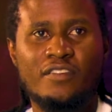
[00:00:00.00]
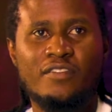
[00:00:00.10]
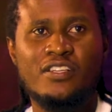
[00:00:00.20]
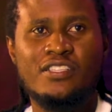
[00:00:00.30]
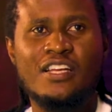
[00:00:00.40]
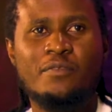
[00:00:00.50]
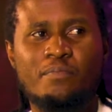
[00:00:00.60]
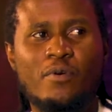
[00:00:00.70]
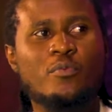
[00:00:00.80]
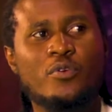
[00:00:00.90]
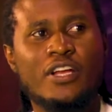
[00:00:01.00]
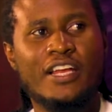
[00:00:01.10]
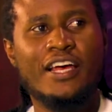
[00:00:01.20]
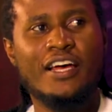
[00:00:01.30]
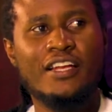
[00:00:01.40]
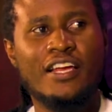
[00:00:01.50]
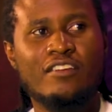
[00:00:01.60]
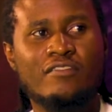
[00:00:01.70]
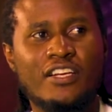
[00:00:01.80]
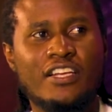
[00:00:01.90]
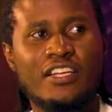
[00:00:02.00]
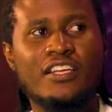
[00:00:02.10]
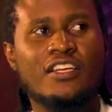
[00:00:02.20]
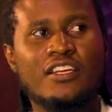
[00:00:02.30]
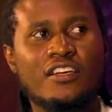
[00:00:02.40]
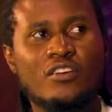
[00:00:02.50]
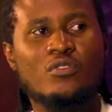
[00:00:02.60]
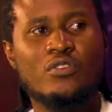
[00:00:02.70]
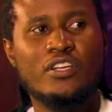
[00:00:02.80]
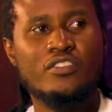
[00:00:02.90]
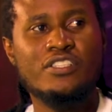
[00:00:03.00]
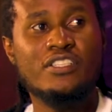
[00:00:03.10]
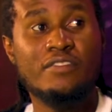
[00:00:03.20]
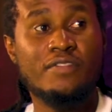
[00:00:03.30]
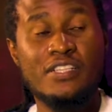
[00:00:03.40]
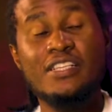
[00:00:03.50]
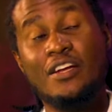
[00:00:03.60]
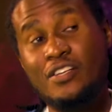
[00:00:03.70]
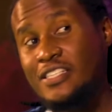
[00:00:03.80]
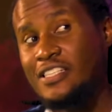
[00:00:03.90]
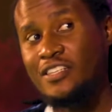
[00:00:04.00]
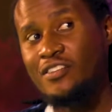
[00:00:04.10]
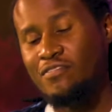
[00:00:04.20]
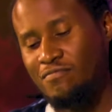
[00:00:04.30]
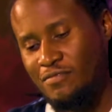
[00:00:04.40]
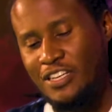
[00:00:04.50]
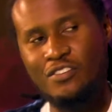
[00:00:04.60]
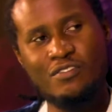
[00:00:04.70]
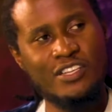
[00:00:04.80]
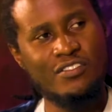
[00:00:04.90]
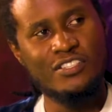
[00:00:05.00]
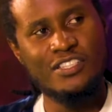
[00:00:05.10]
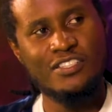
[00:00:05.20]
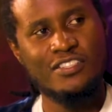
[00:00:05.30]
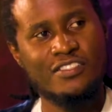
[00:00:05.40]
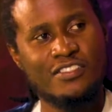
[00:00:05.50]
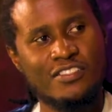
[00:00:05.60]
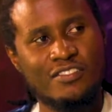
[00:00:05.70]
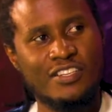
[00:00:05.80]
was that popular and I had like really interesting fans and I was single, yeah. Why not?